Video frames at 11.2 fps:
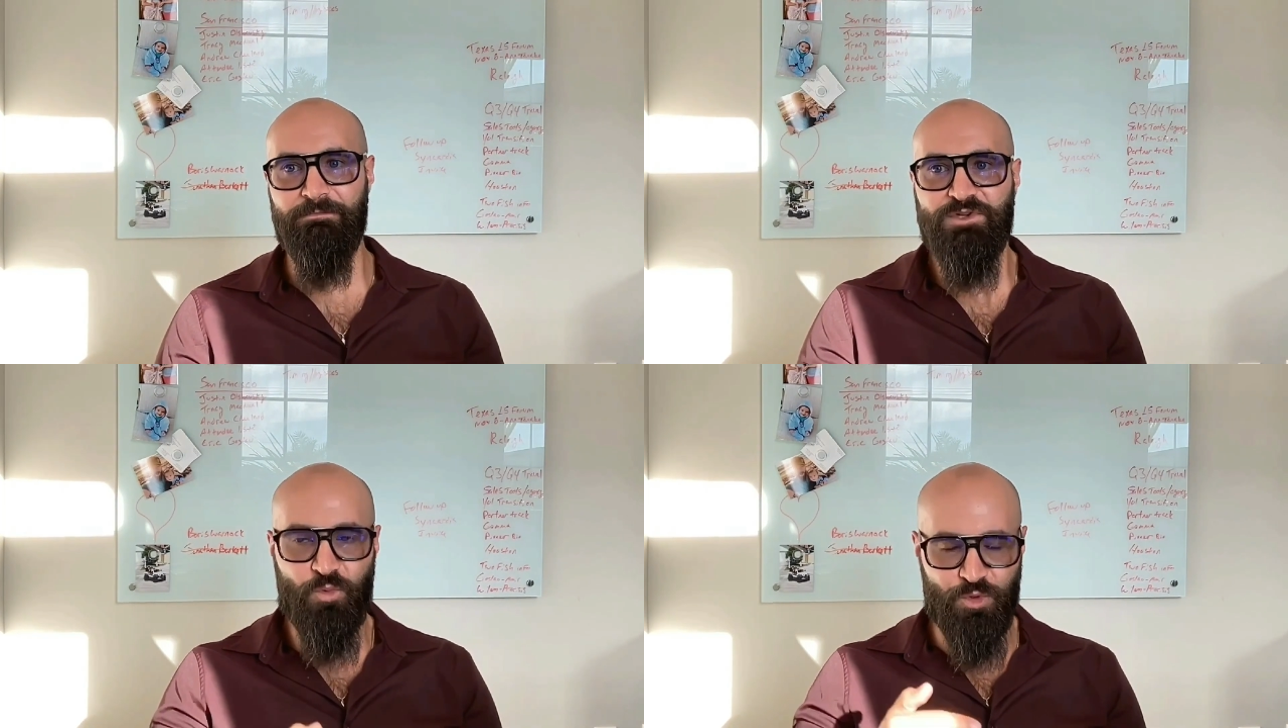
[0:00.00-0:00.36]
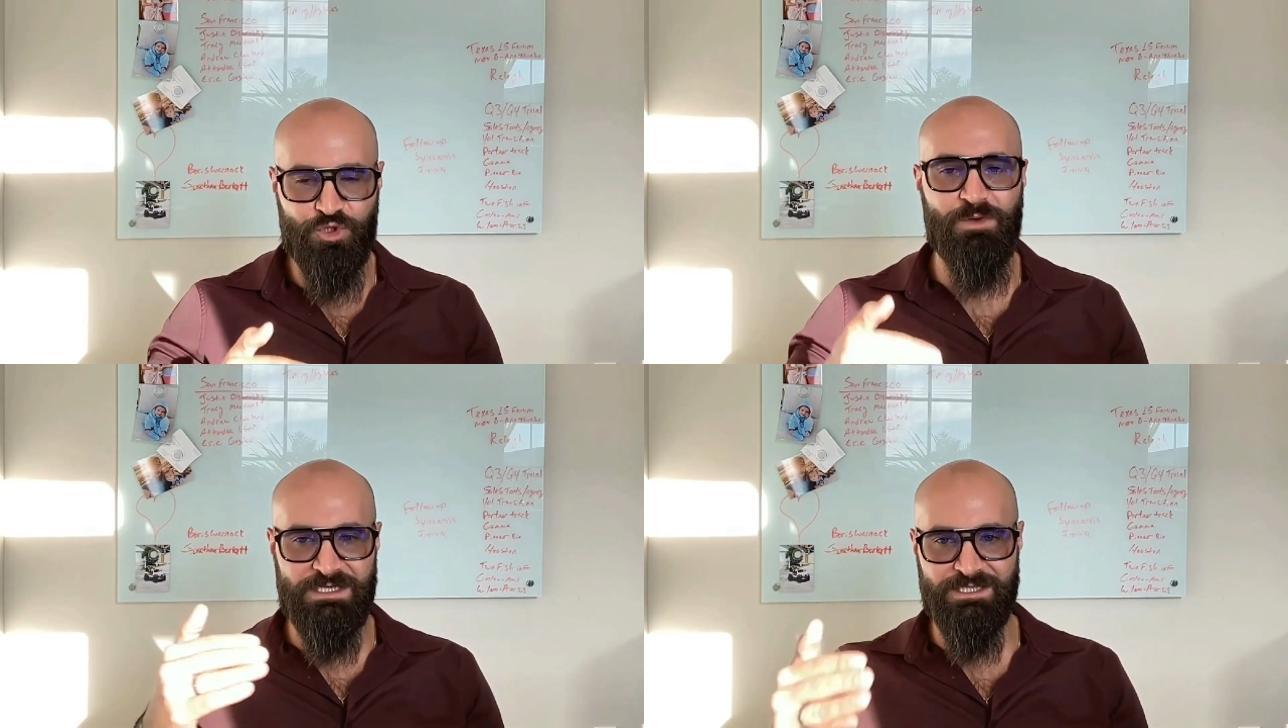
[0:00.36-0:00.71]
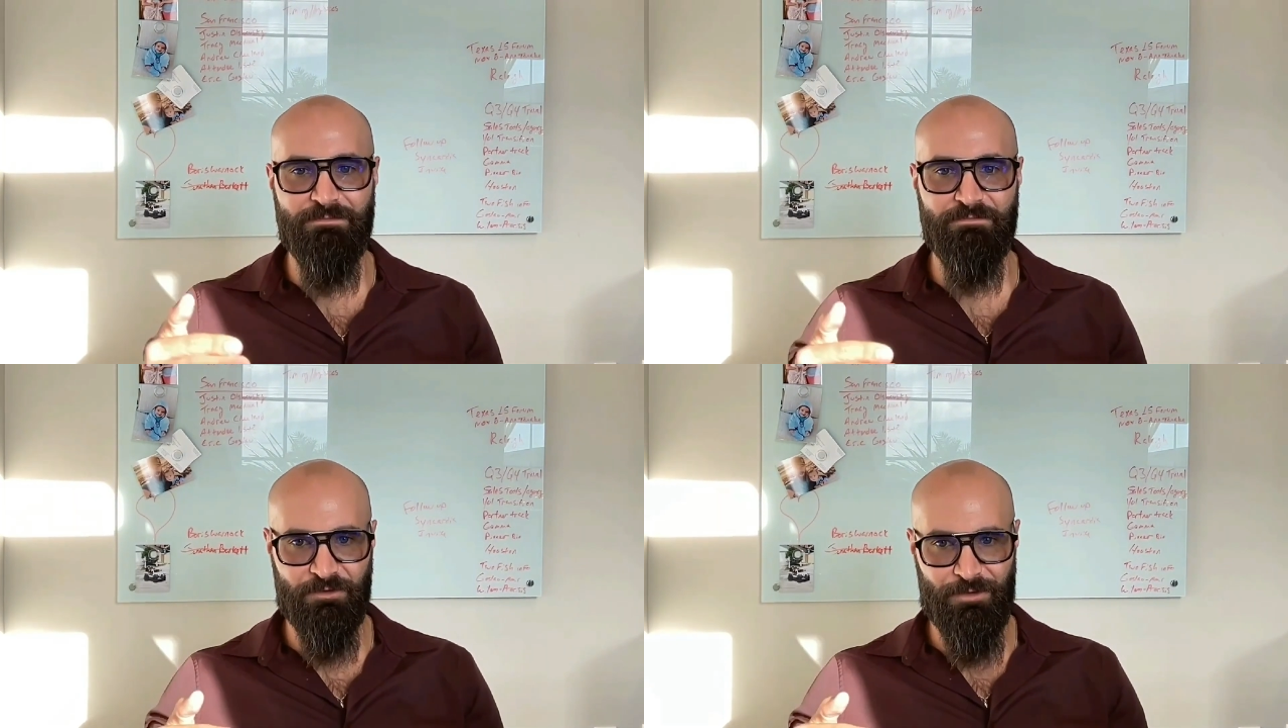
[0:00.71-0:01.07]
So we're doing
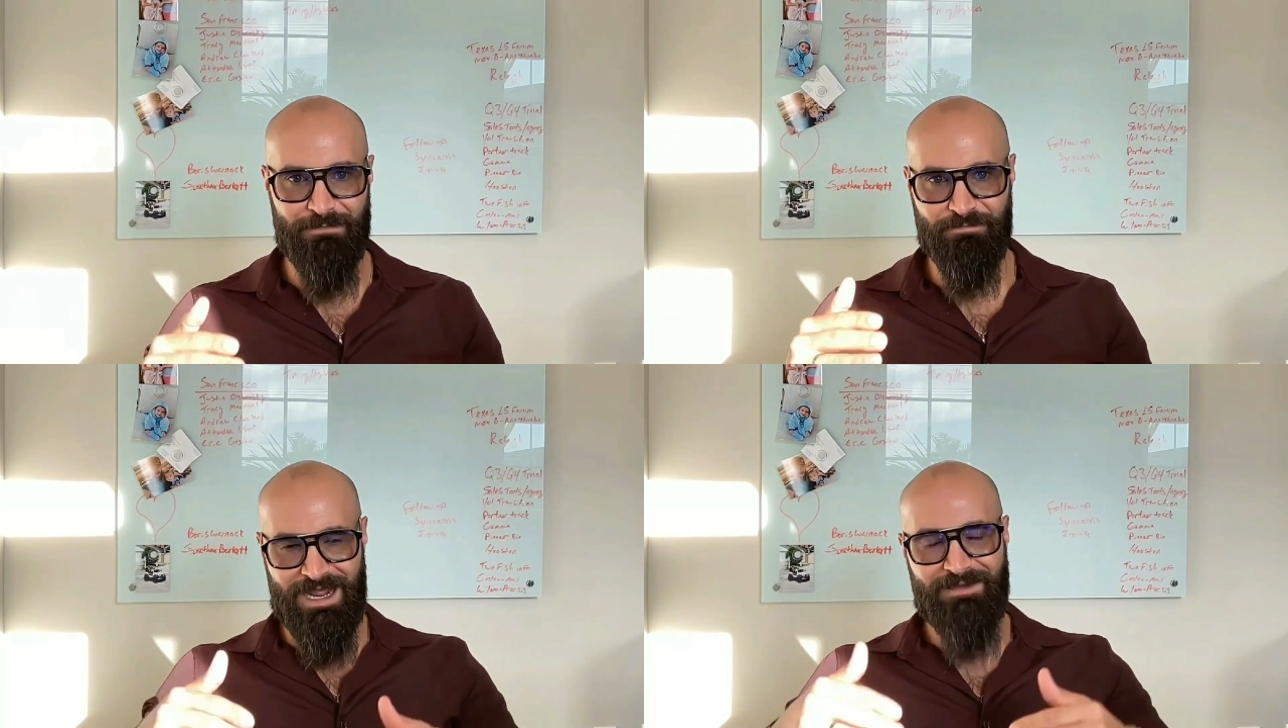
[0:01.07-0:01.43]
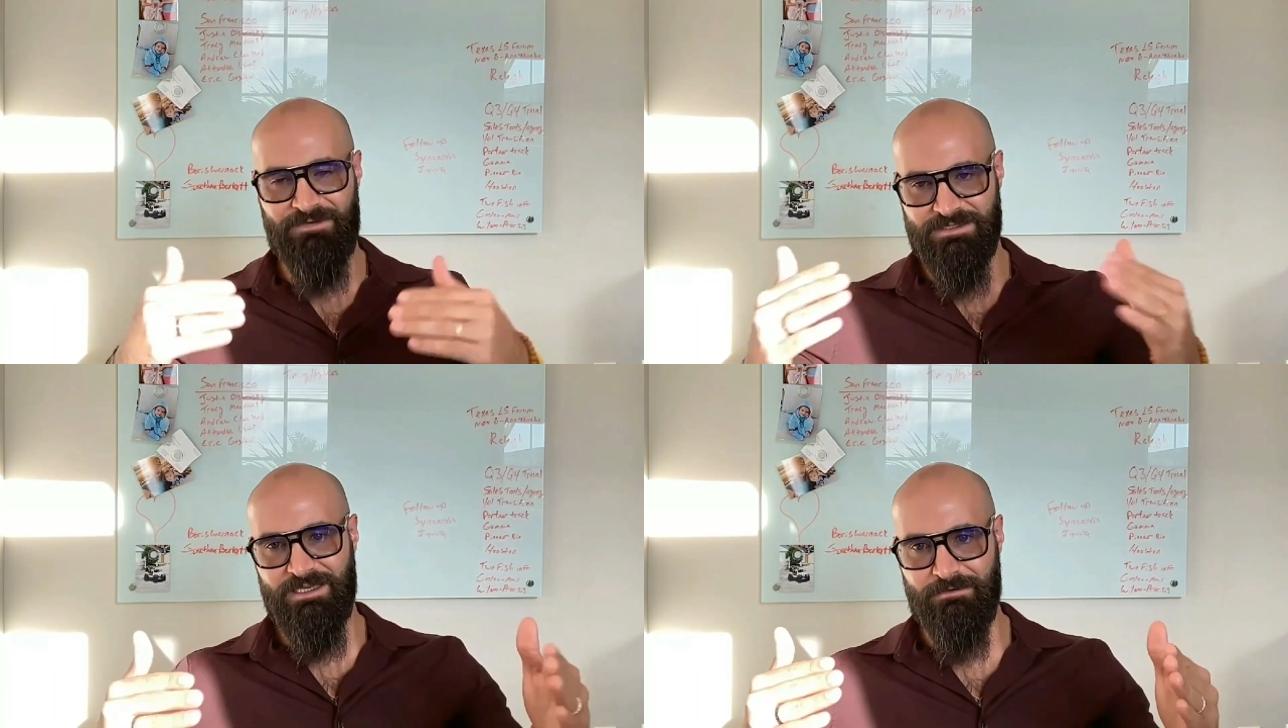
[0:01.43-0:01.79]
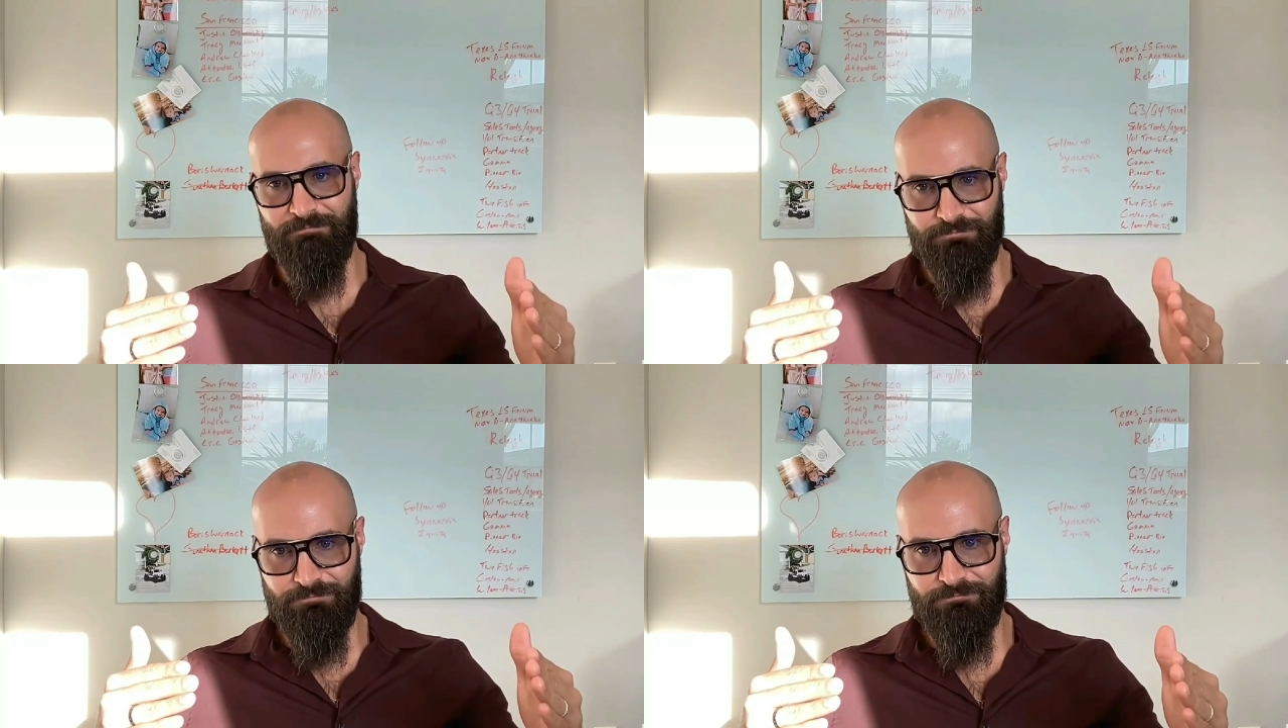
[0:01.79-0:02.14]
something right, but obviously